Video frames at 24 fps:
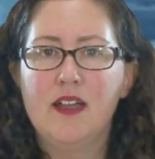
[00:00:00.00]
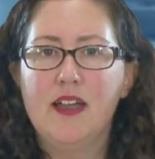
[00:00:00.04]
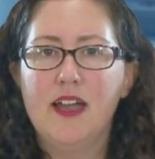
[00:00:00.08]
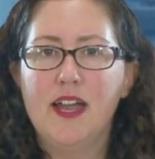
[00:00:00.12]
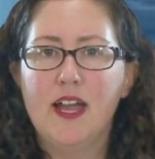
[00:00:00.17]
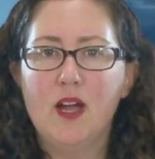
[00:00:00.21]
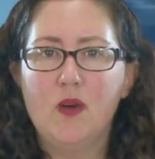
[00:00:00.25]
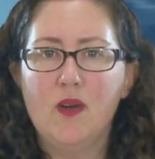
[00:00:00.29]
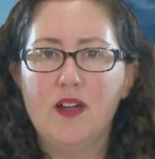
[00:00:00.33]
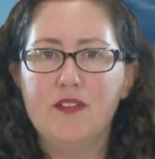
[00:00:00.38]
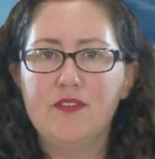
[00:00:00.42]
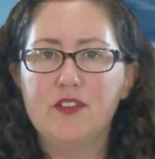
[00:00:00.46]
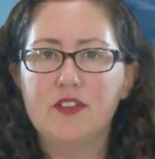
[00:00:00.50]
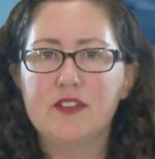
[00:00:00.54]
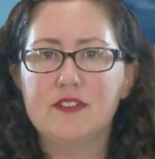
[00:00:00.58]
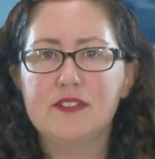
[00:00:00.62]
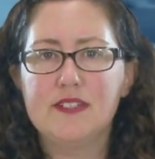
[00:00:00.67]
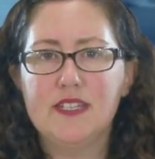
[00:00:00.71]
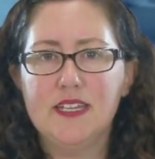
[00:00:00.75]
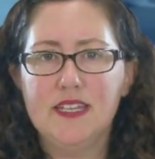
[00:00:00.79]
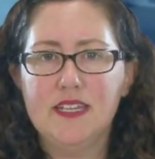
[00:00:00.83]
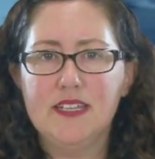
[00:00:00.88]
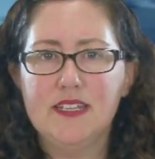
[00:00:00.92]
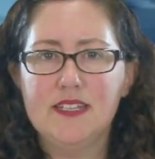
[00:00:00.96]
However,
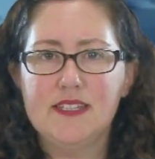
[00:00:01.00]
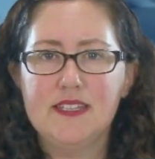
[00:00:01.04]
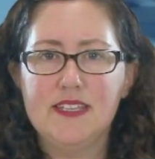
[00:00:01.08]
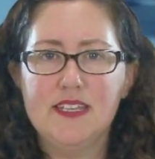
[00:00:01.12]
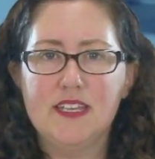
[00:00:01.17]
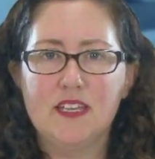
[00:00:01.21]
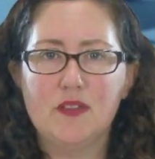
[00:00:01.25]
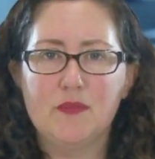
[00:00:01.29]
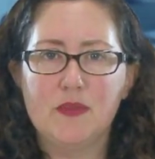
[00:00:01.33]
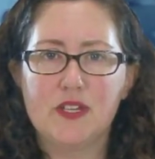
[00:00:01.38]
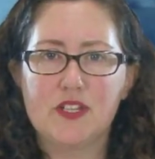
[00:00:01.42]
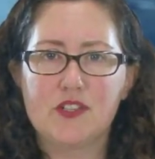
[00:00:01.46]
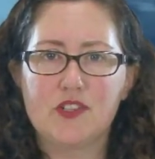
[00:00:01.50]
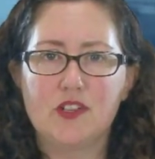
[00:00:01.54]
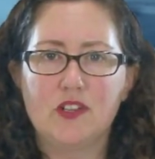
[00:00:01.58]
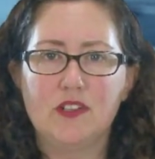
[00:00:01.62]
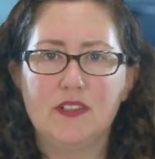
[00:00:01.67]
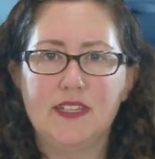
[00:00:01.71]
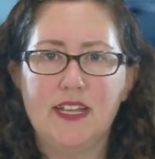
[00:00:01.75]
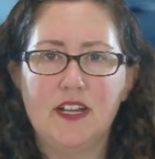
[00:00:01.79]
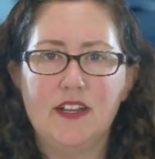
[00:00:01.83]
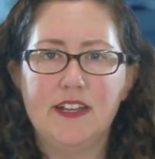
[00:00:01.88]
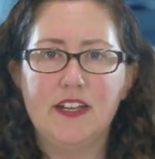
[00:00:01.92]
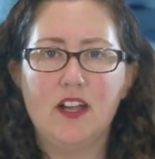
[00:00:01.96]
DEC Commissioner
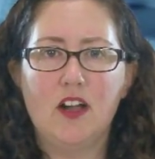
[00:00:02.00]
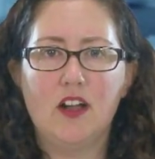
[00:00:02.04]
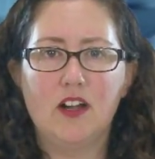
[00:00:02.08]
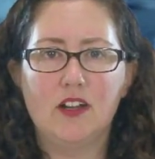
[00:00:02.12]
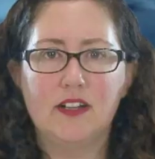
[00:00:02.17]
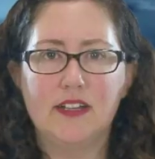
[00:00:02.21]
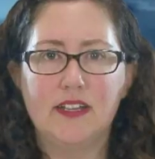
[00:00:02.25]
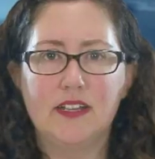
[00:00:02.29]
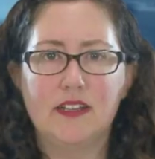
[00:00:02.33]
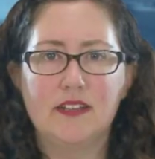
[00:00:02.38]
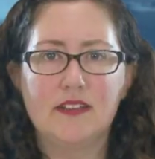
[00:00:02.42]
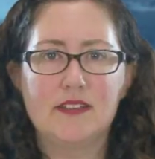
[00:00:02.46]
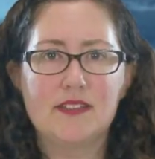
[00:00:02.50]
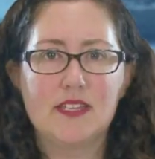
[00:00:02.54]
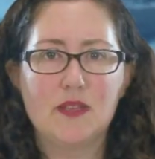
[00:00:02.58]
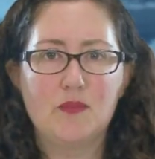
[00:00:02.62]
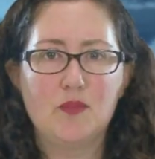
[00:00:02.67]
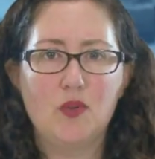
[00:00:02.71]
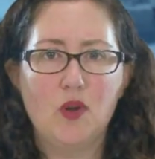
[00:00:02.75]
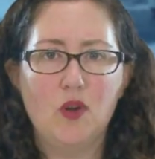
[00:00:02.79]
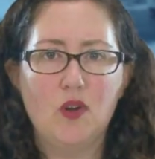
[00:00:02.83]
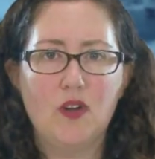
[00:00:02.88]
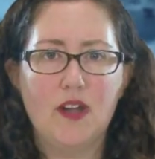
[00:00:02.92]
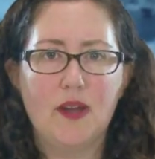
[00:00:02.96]
Larry Hartig said
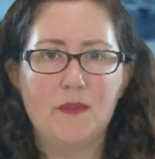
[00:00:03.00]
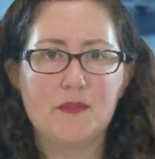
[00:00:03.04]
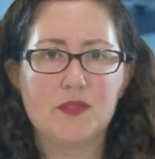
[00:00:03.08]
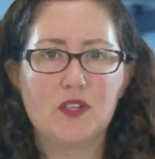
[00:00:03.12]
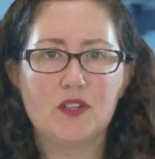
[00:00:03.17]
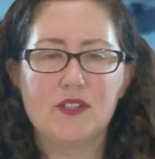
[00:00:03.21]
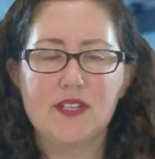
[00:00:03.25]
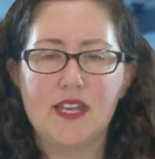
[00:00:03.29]
programs are